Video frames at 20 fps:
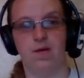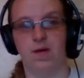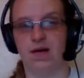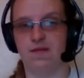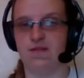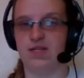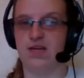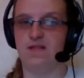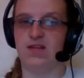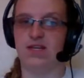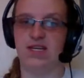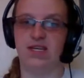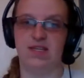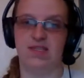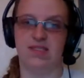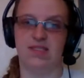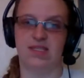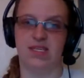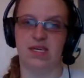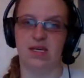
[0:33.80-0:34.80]
You don't have to
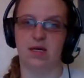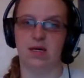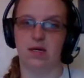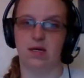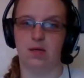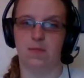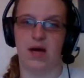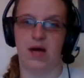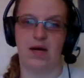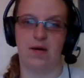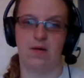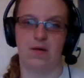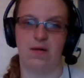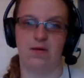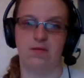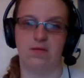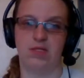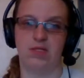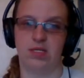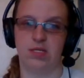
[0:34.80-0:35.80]
have any skill or
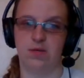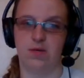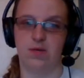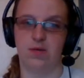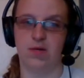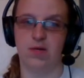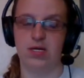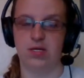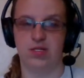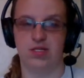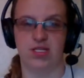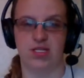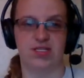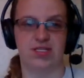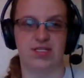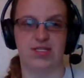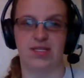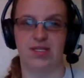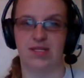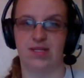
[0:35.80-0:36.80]
background to do it. You
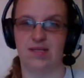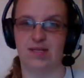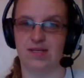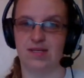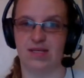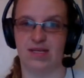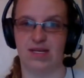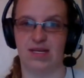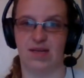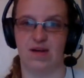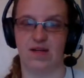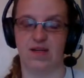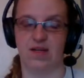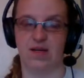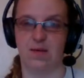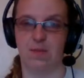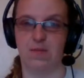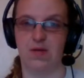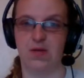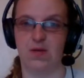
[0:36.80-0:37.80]
just get on
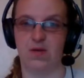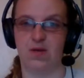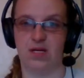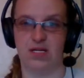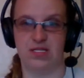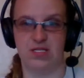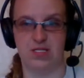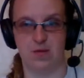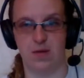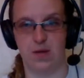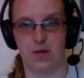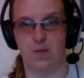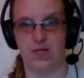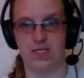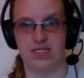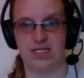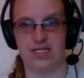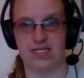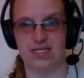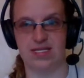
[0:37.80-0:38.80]
your computer and do it
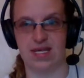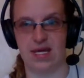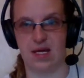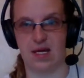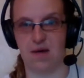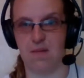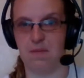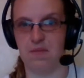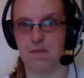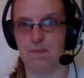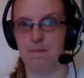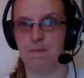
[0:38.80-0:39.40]
once it's set up.